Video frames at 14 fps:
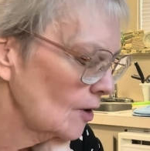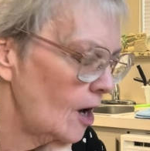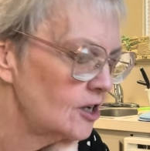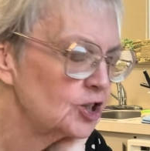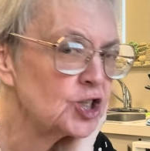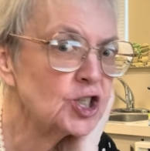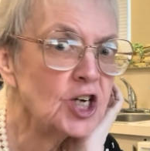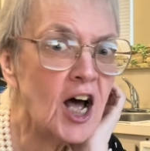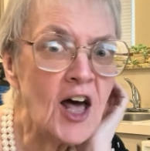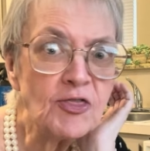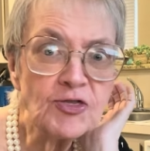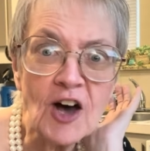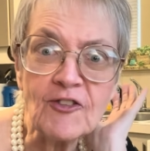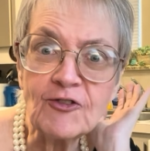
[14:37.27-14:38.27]
Shut
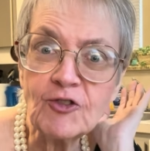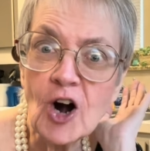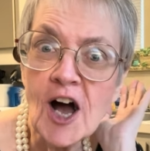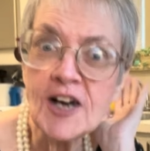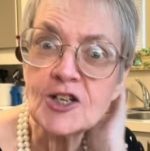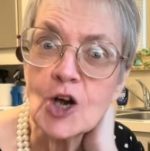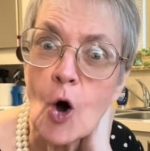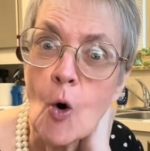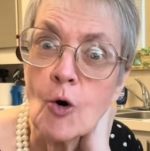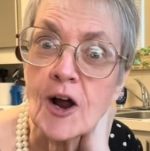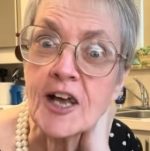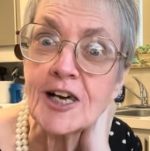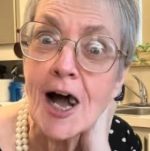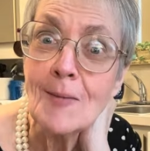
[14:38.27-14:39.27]
the front door
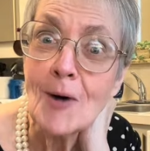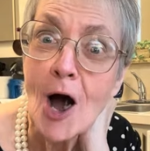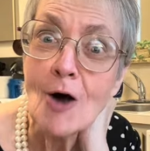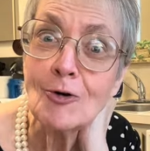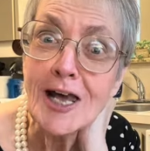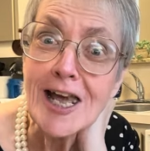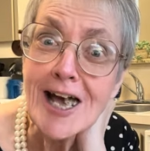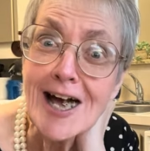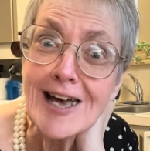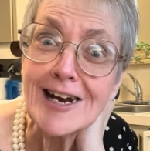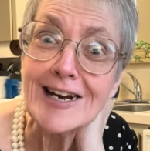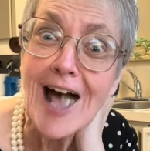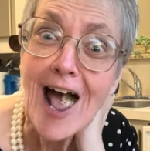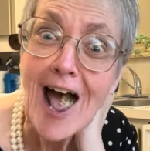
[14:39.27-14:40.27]
and come on in
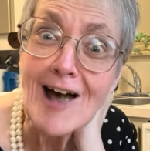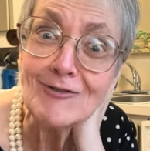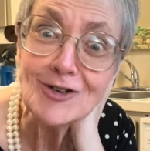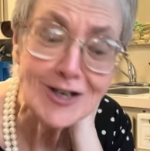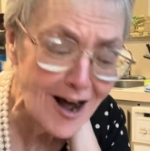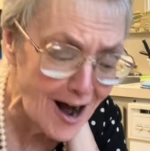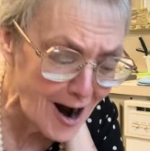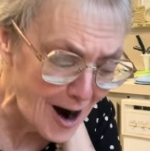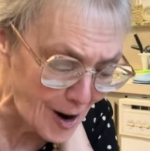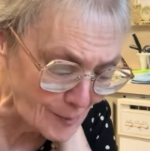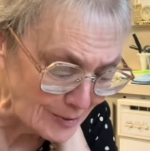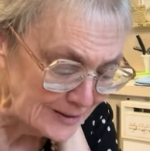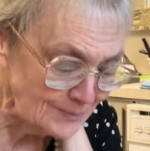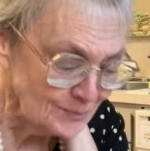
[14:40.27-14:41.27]
and have
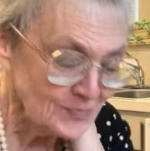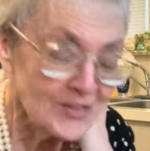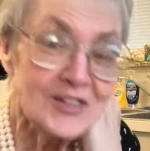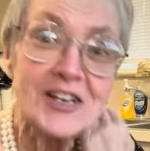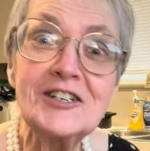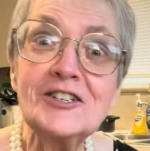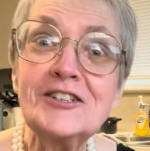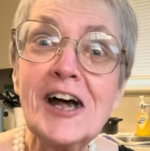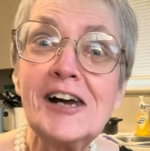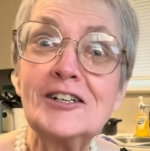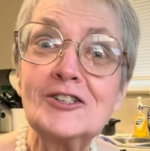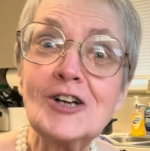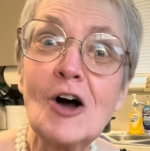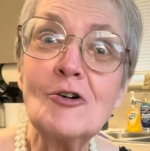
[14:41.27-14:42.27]
some. This
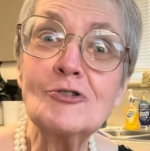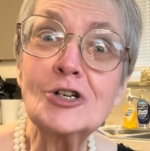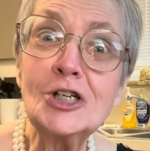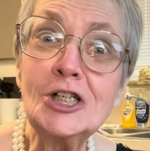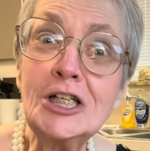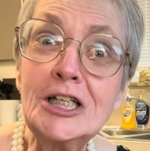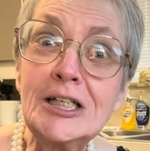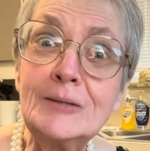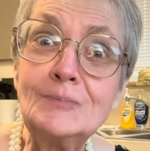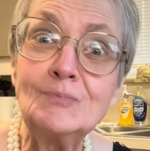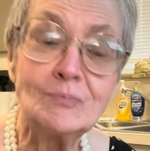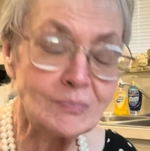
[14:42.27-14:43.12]
tastes so good.